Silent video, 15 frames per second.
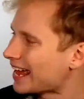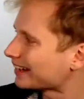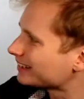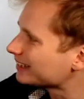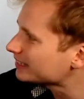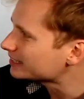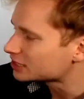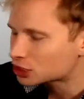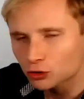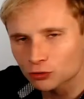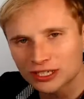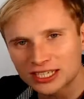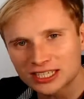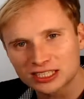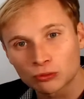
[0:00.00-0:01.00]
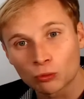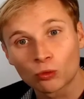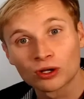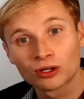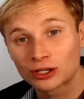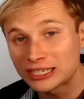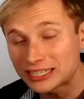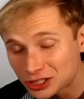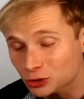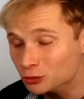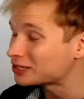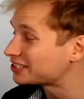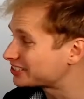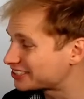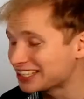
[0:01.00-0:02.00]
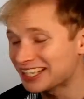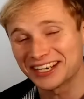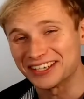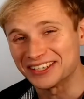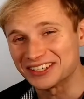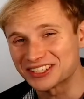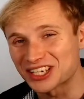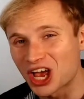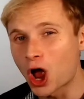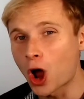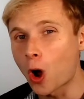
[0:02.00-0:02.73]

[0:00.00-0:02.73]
these three C's